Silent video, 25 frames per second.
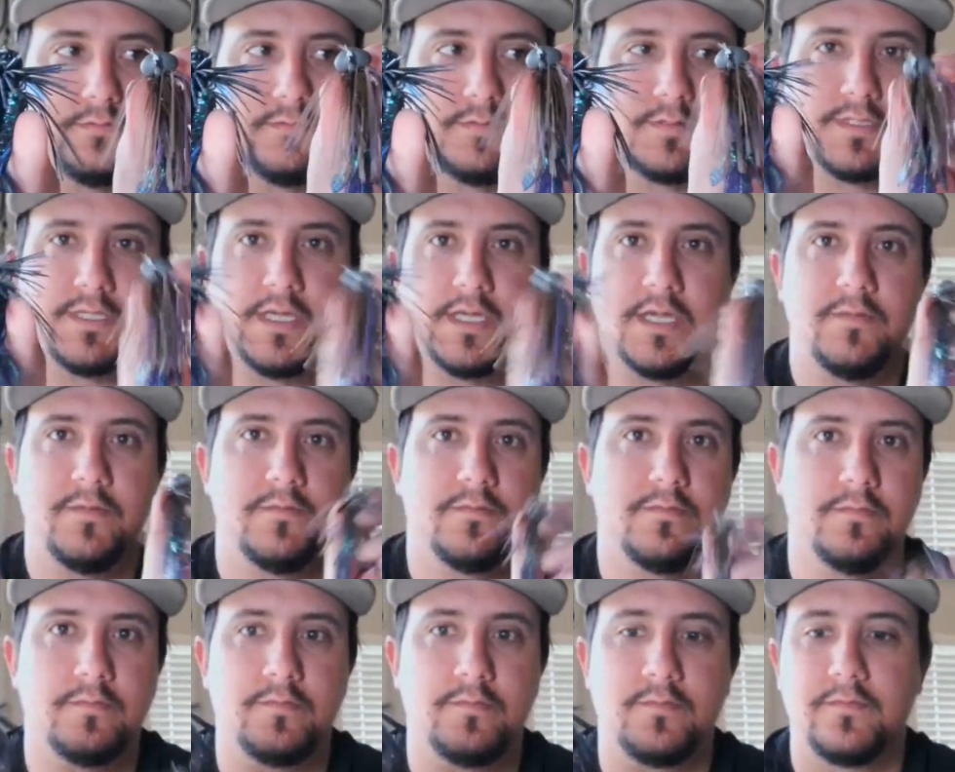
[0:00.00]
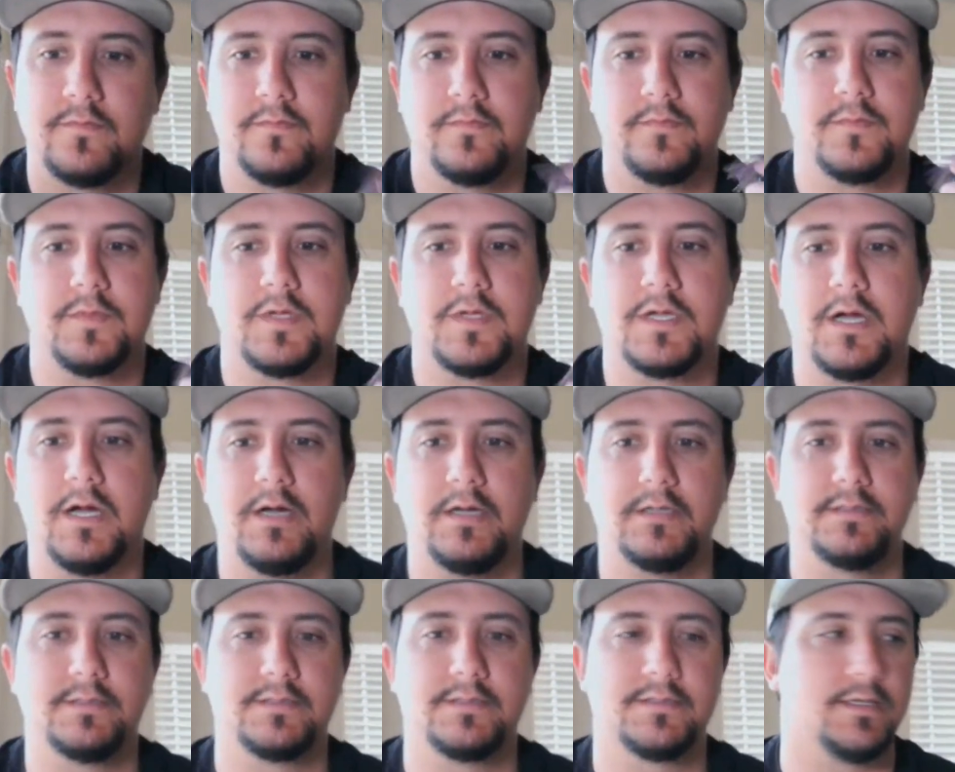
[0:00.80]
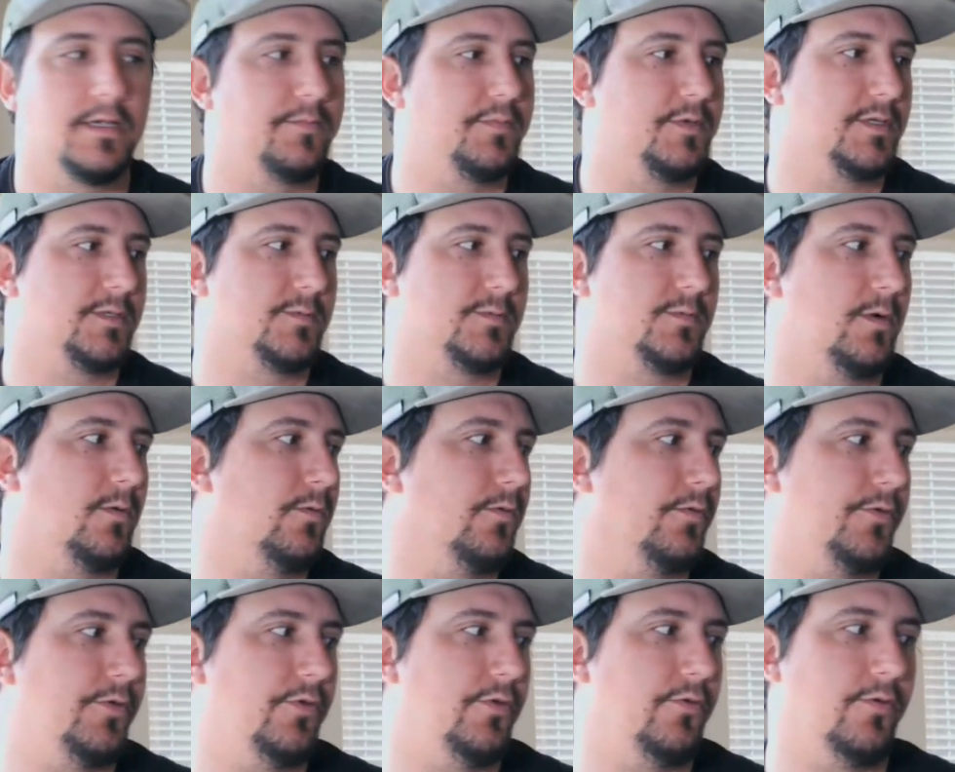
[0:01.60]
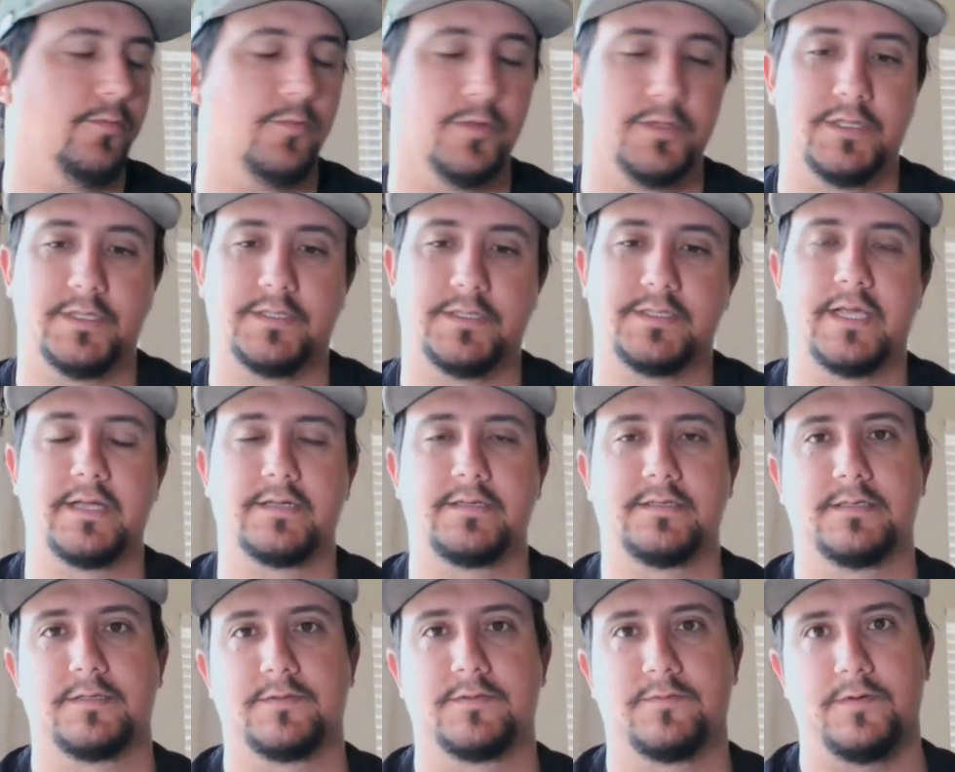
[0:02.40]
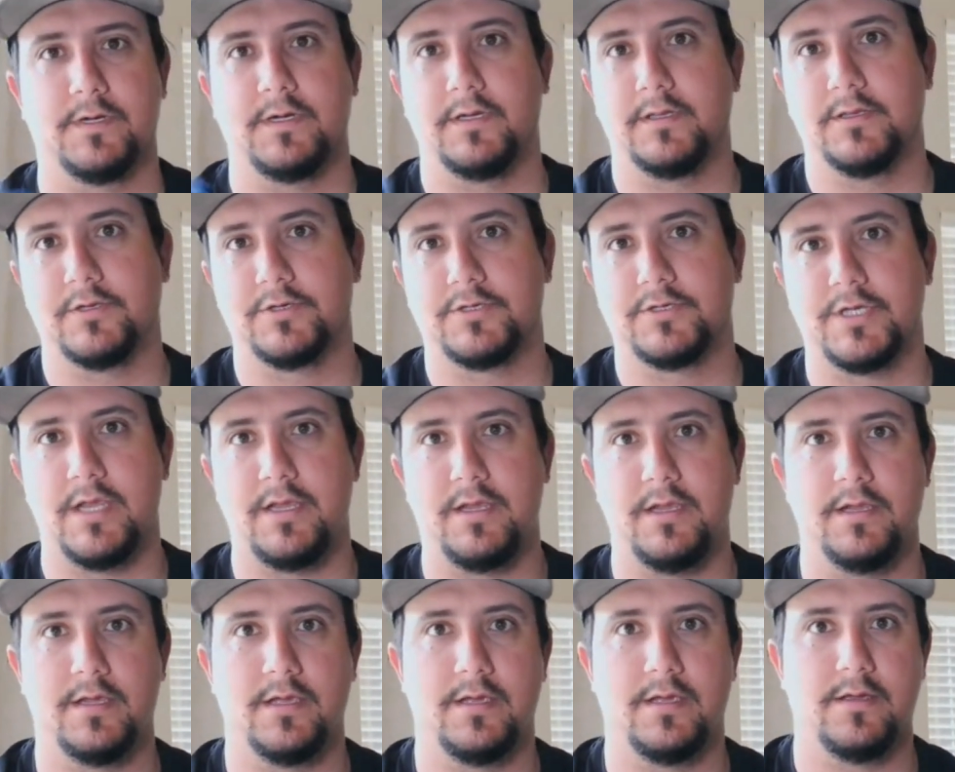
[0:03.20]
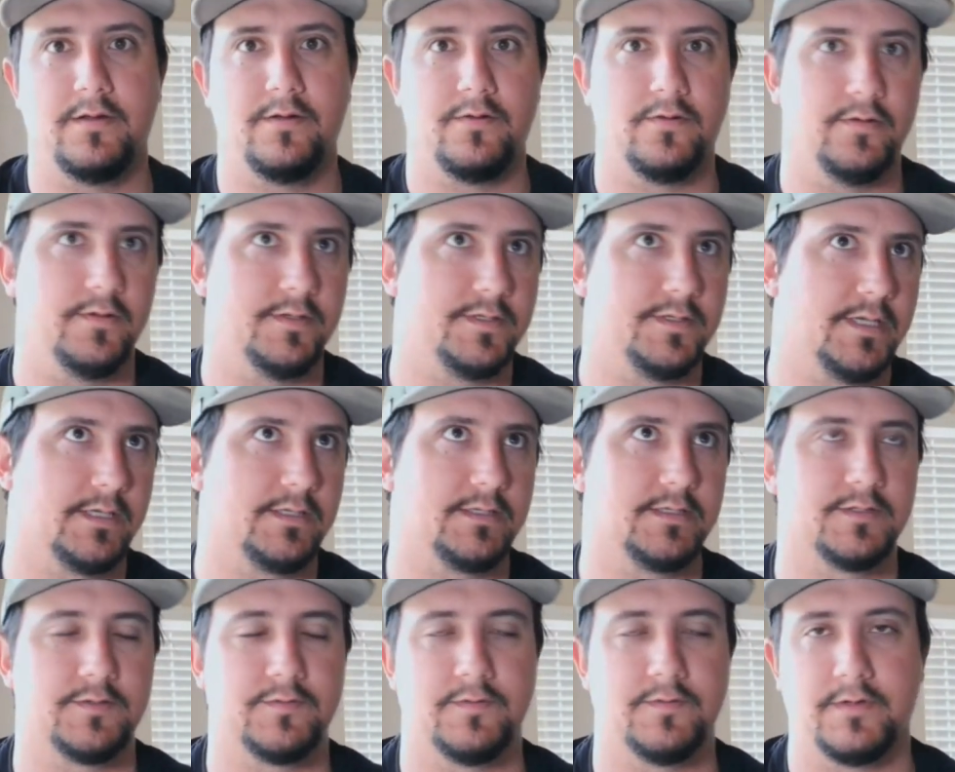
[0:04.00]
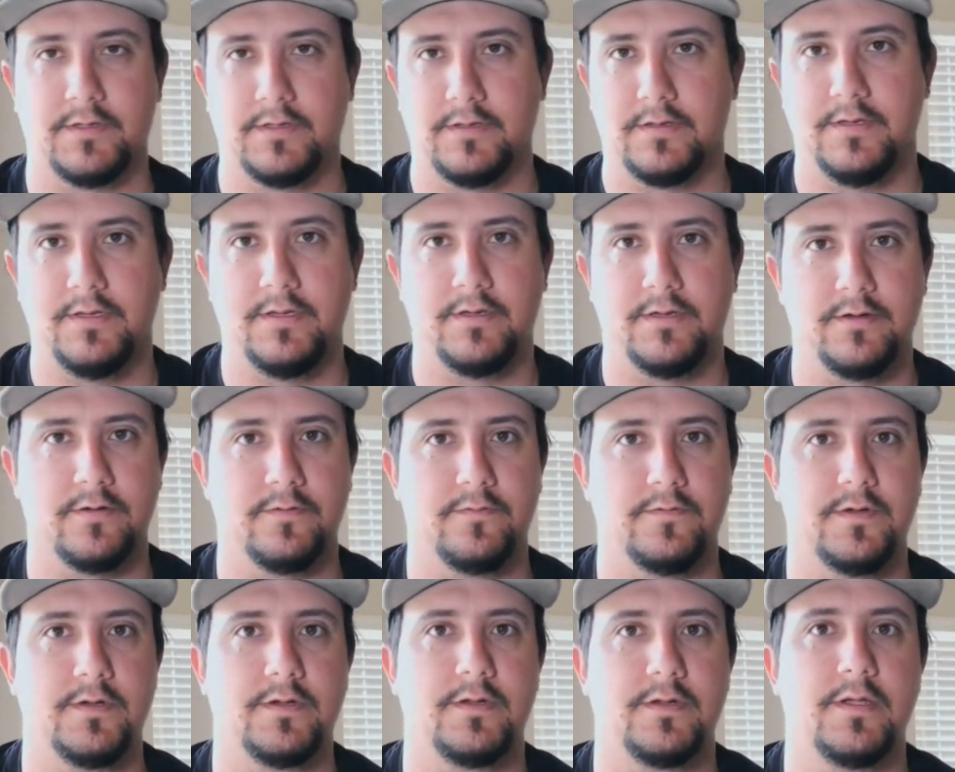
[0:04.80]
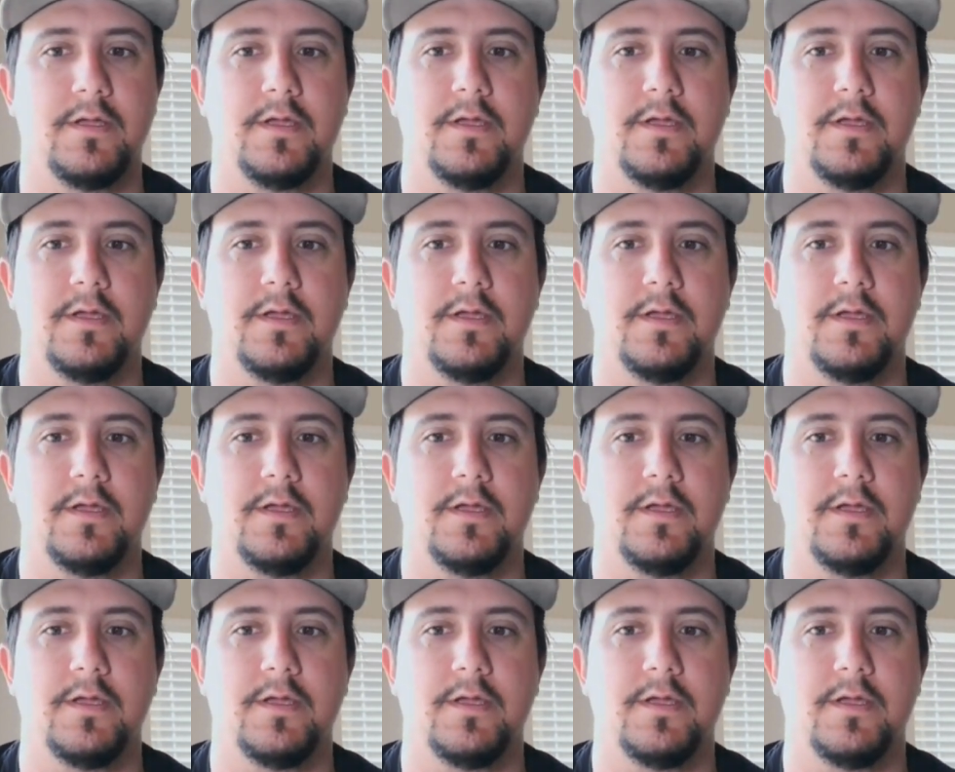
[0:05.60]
Same concept as what we're doing with the Texas rig and the shaky head, or the Texas rig and the Nico rig.